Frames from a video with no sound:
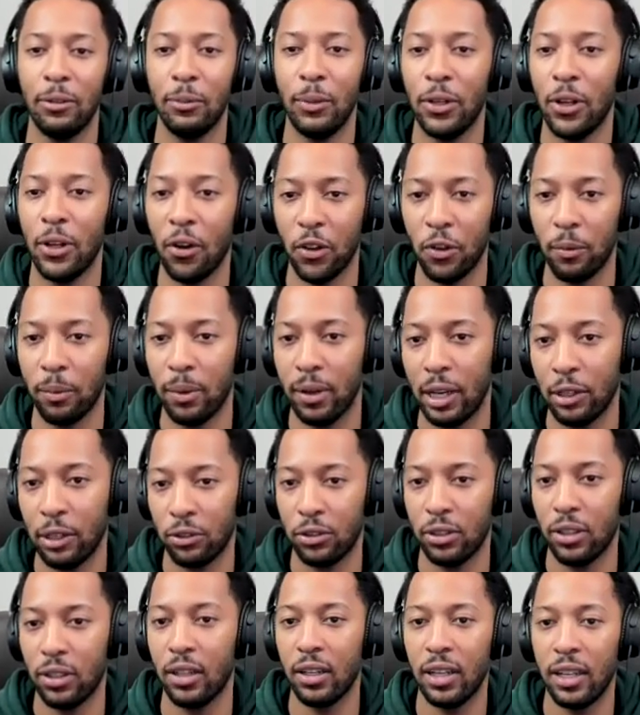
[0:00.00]
We know you've been
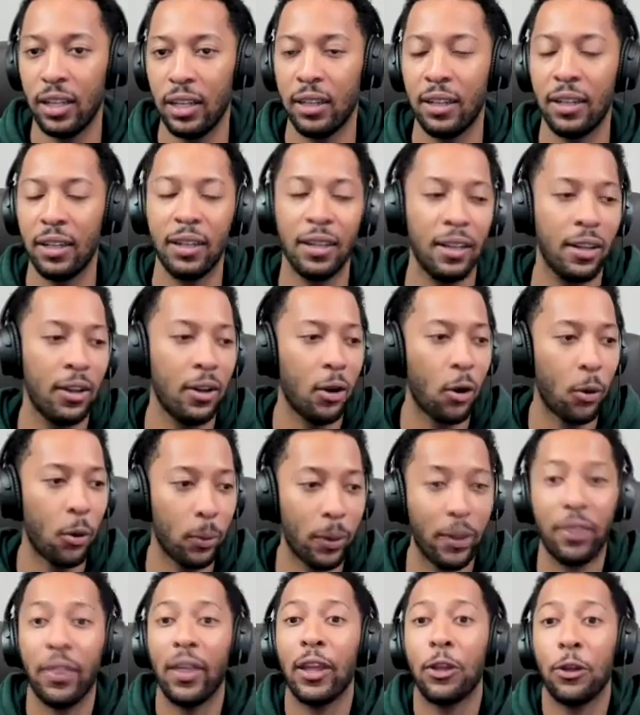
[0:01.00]
interested in it, or we
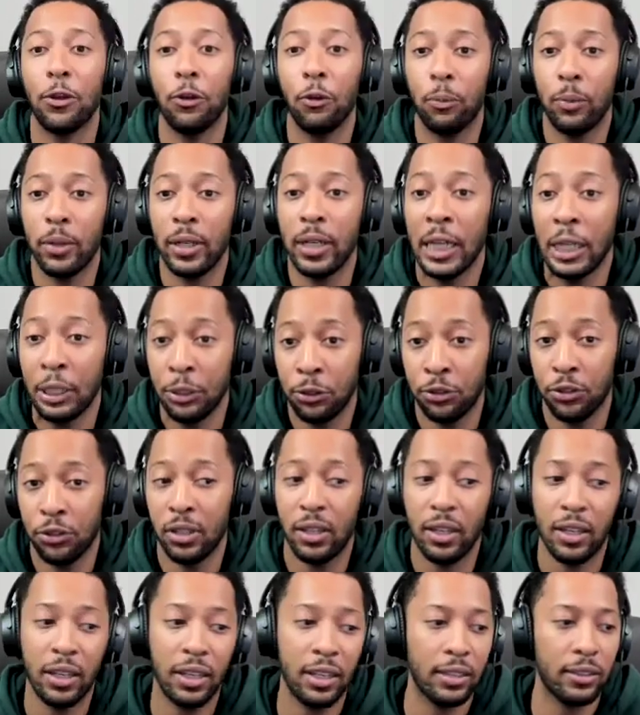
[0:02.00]
think you'll be interested
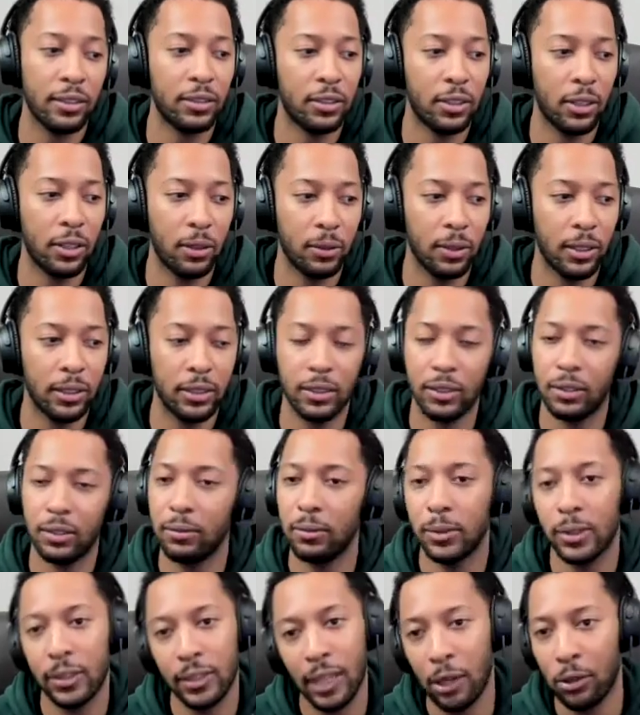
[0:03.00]
in it. So let's
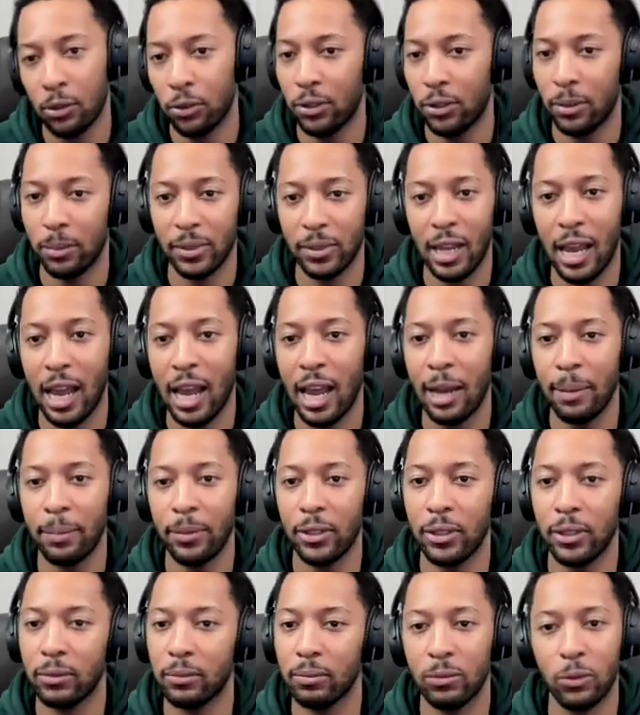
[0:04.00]
schedule some time
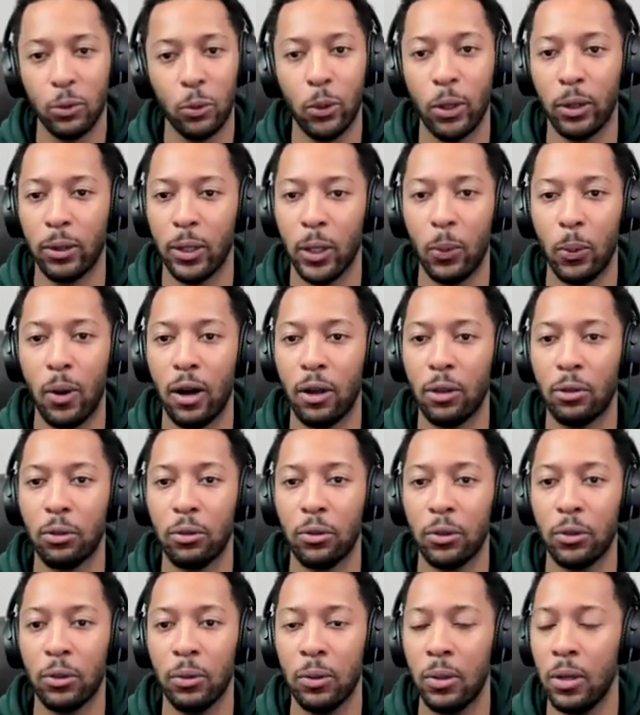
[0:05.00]
to quickly walk
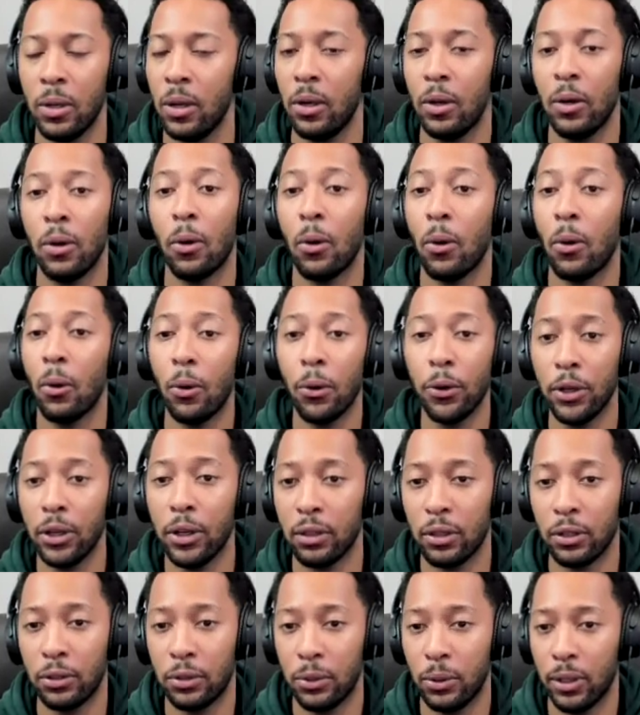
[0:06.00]
through, or you can
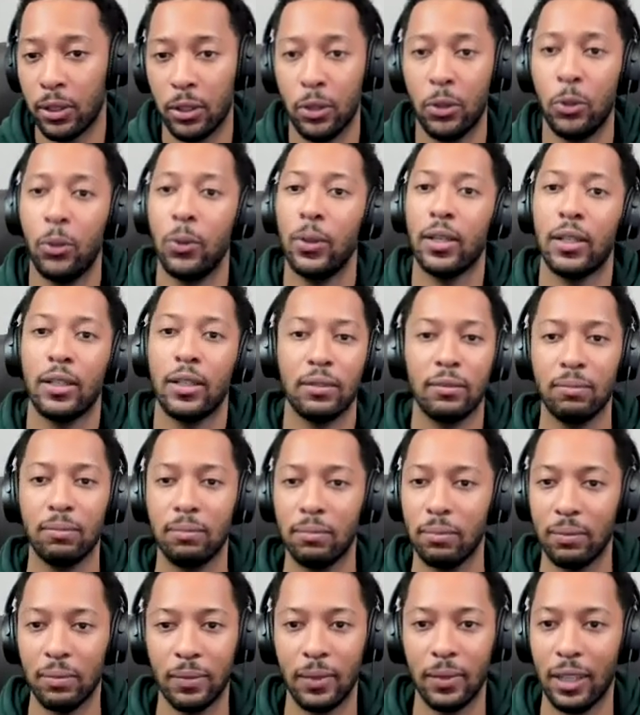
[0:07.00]
just do like a quick
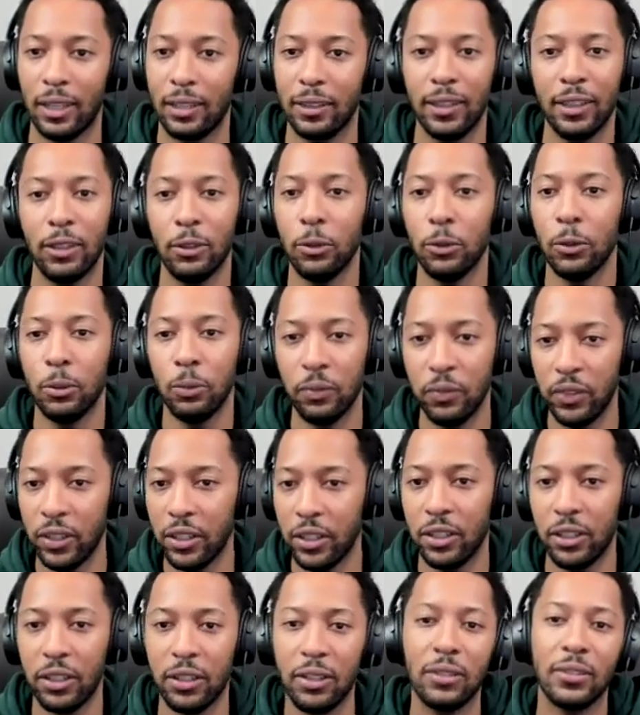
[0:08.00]
like Loom
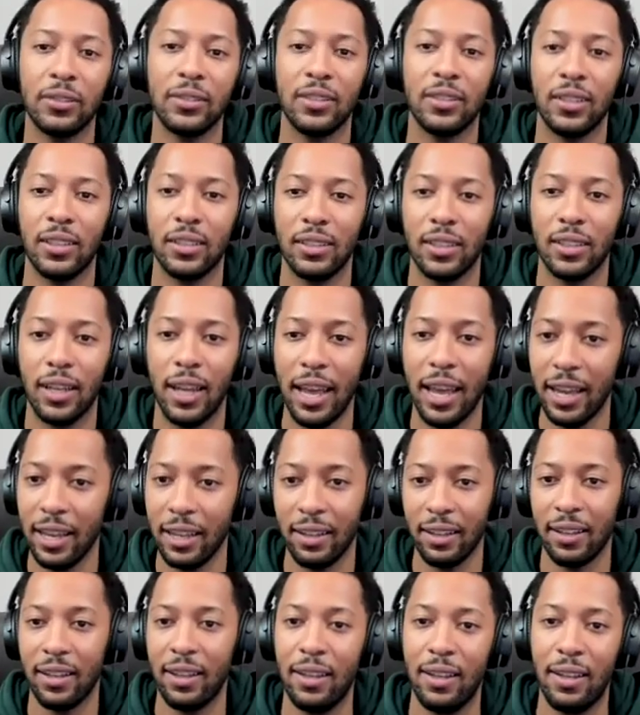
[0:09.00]
video to say,
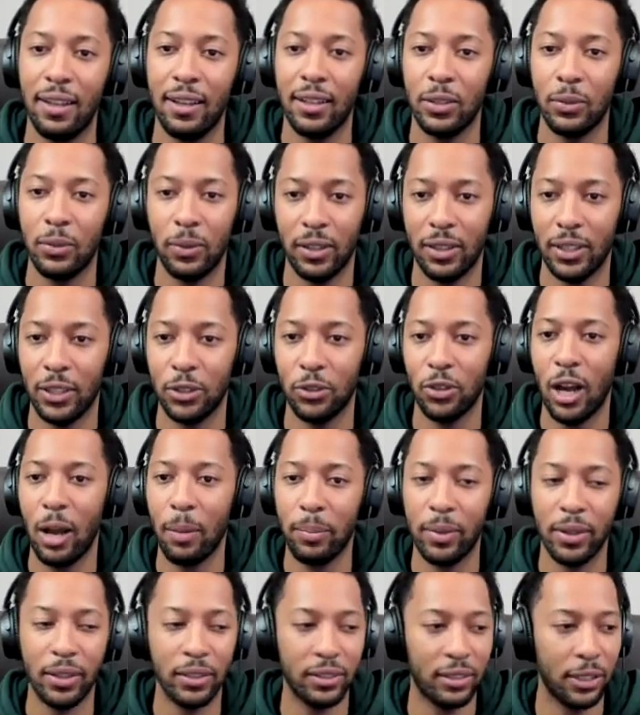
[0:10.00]
hey, someone to
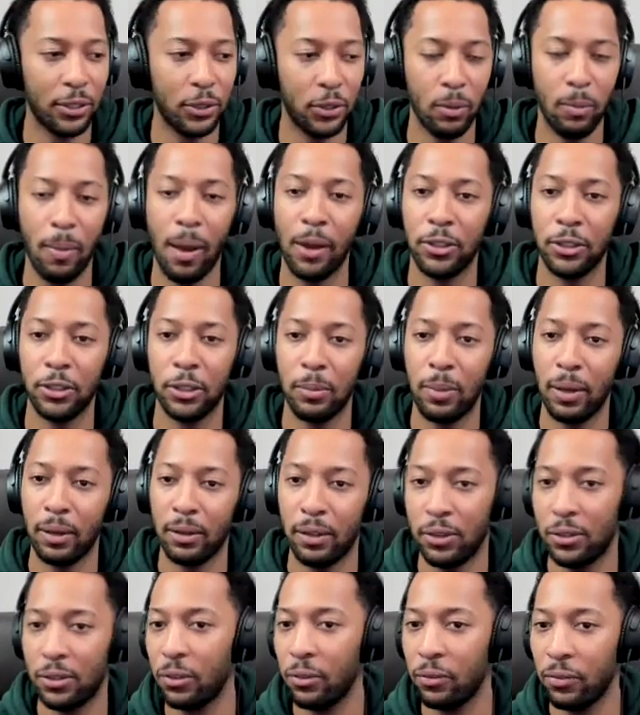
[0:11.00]
drop in, send you a message about
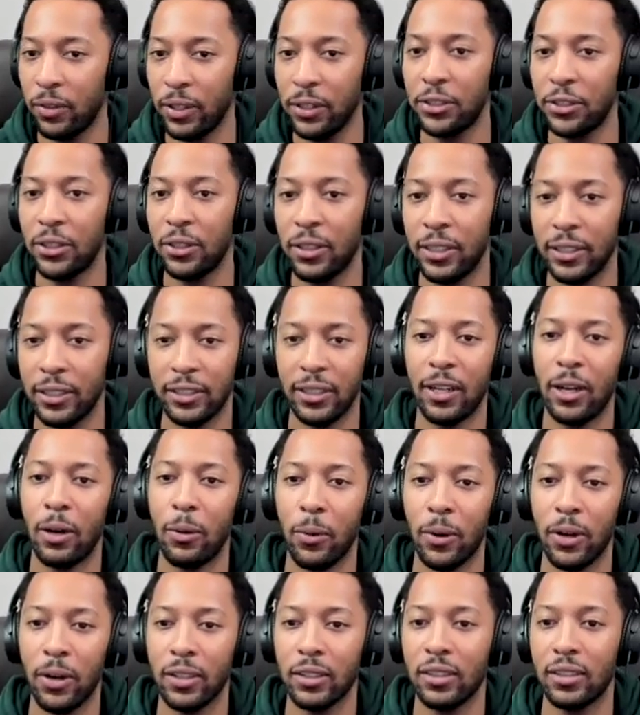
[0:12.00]
this new feature. Here's how that
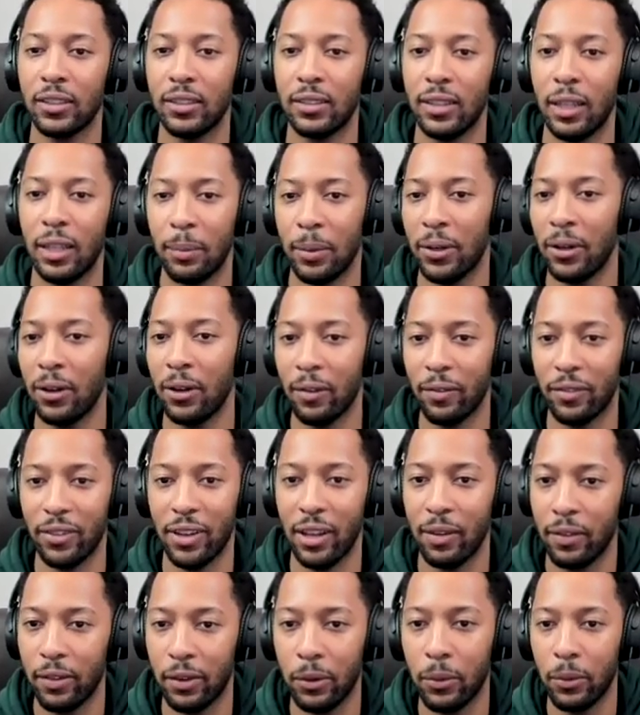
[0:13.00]
works. Let me know if you
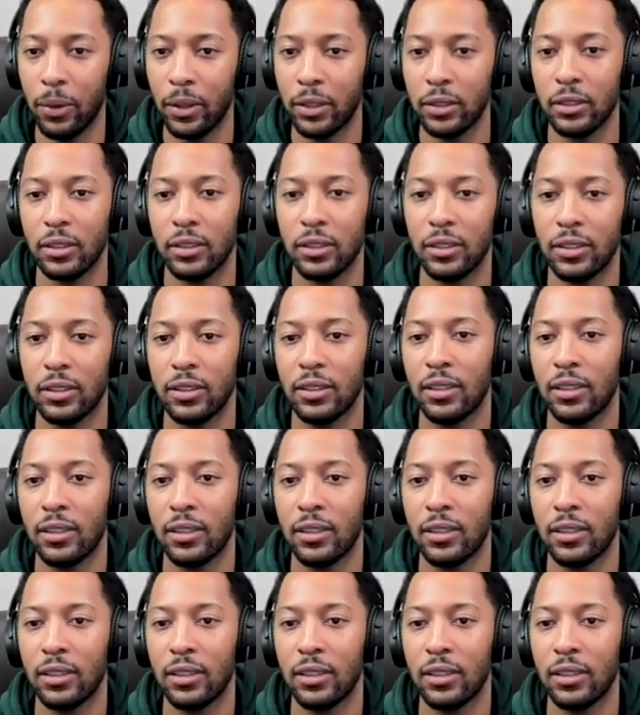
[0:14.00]
have any questions.